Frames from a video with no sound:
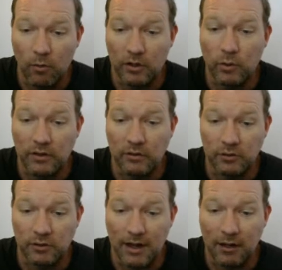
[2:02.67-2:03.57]
we're going to
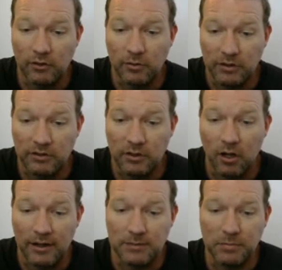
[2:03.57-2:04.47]
learn how to
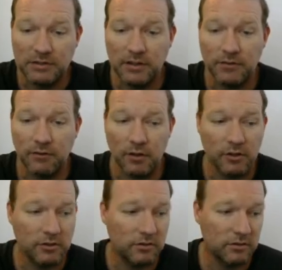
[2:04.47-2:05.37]
install a specific version.